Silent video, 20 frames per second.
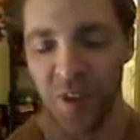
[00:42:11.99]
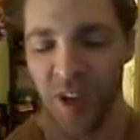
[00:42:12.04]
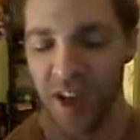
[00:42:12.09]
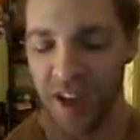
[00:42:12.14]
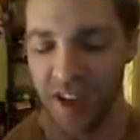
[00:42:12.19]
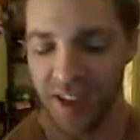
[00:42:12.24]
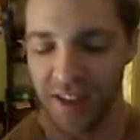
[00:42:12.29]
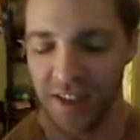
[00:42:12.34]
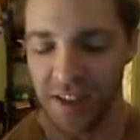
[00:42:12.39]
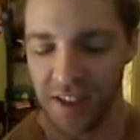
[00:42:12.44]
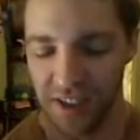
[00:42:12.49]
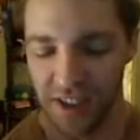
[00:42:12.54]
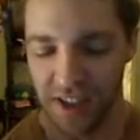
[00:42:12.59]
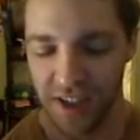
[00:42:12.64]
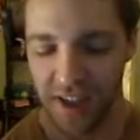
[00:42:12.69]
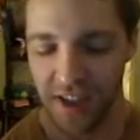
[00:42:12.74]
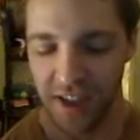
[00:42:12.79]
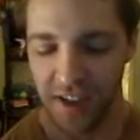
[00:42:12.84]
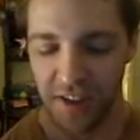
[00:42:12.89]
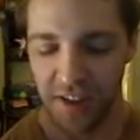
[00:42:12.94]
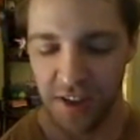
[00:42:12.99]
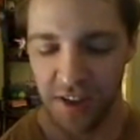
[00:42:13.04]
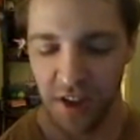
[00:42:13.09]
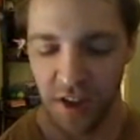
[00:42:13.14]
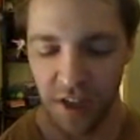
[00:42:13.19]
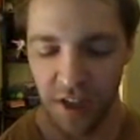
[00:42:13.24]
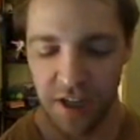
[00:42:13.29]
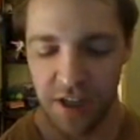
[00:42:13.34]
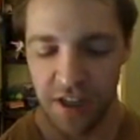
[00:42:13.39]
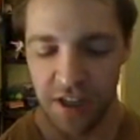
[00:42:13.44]
And the
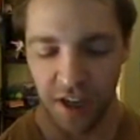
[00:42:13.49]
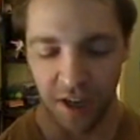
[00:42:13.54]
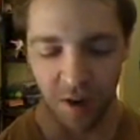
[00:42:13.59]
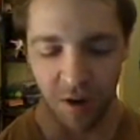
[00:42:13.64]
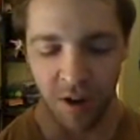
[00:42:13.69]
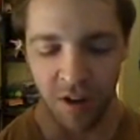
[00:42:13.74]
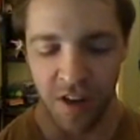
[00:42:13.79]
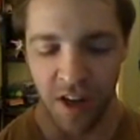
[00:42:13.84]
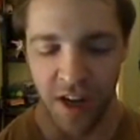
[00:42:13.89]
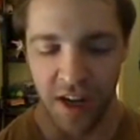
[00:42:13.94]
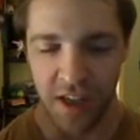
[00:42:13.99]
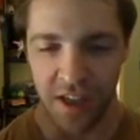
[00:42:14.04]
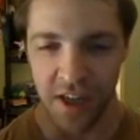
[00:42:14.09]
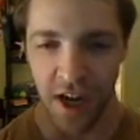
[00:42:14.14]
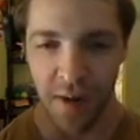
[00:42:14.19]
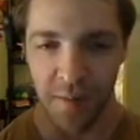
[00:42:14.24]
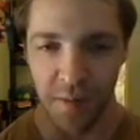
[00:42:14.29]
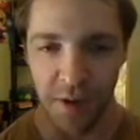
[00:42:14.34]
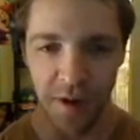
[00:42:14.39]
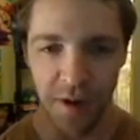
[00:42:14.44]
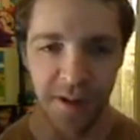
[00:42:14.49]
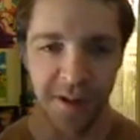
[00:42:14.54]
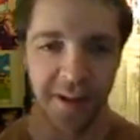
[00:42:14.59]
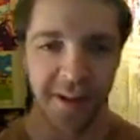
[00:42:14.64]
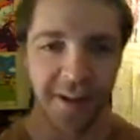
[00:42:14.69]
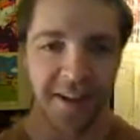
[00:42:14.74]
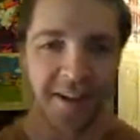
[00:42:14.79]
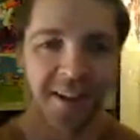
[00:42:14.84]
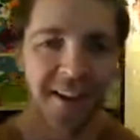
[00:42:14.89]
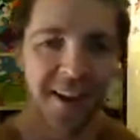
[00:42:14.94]
lead designer on that, Tom
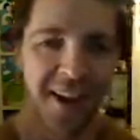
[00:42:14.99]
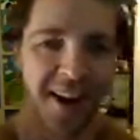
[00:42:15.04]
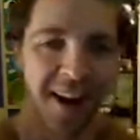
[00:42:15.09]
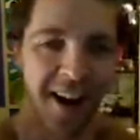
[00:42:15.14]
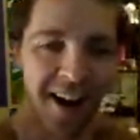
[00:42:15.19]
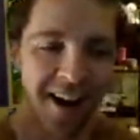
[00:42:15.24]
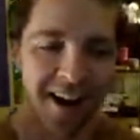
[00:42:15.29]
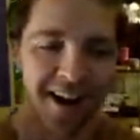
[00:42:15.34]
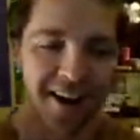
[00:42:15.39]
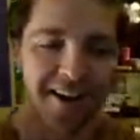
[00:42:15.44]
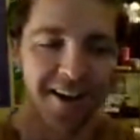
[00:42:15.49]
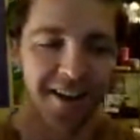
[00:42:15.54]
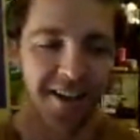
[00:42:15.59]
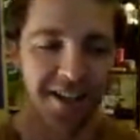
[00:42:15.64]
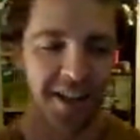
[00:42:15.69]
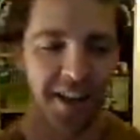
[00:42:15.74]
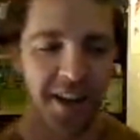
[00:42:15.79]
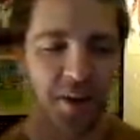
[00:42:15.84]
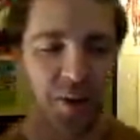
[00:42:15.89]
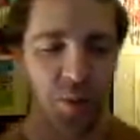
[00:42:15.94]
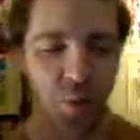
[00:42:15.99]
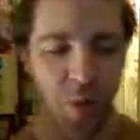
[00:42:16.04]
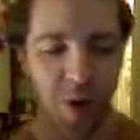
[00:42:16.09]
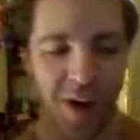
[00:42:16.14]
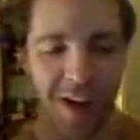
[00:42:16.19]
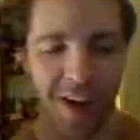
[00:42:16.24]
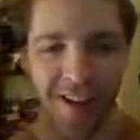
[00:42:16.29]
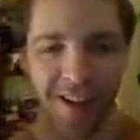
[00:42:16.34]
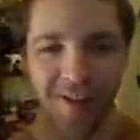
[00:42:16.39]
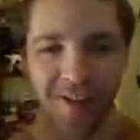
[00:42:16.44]
Hewlett, he said,
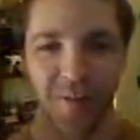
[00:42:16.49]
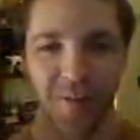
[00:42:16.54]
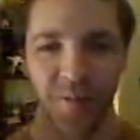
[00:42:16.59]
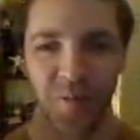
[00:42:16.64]
well,